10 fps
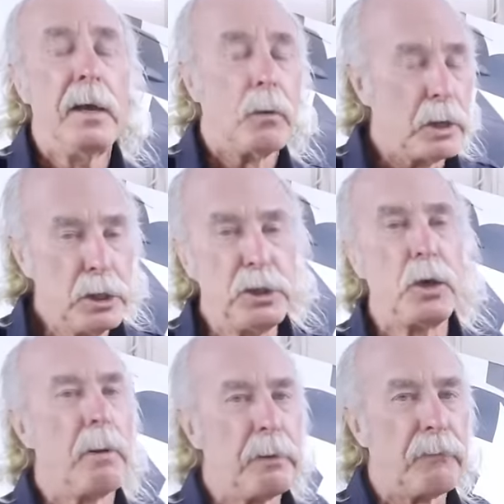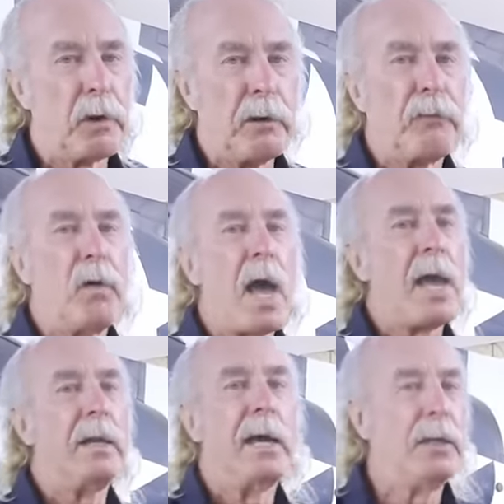Well, you show up here for your
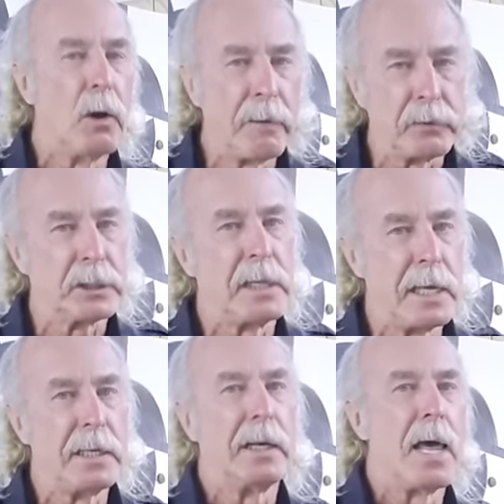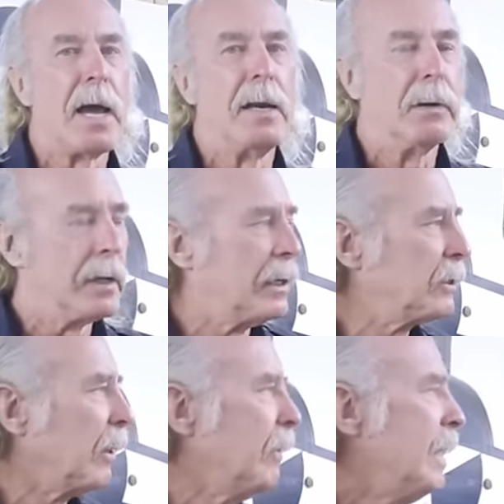flight, and you don't have to stand in line. Okay,
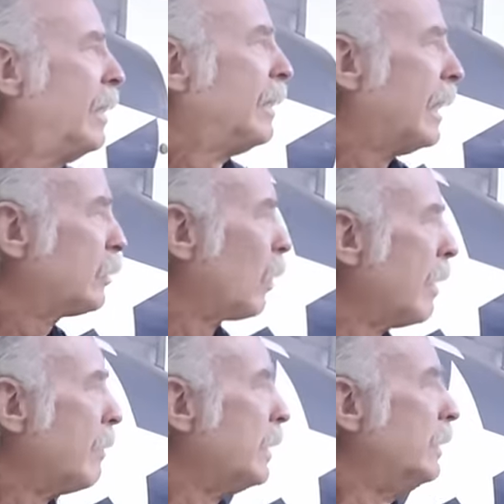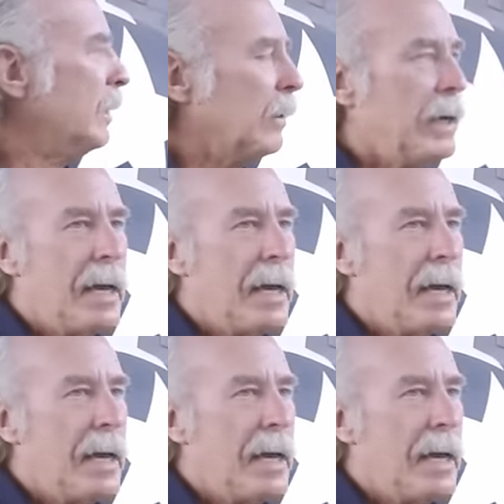so that's what I'm going to do.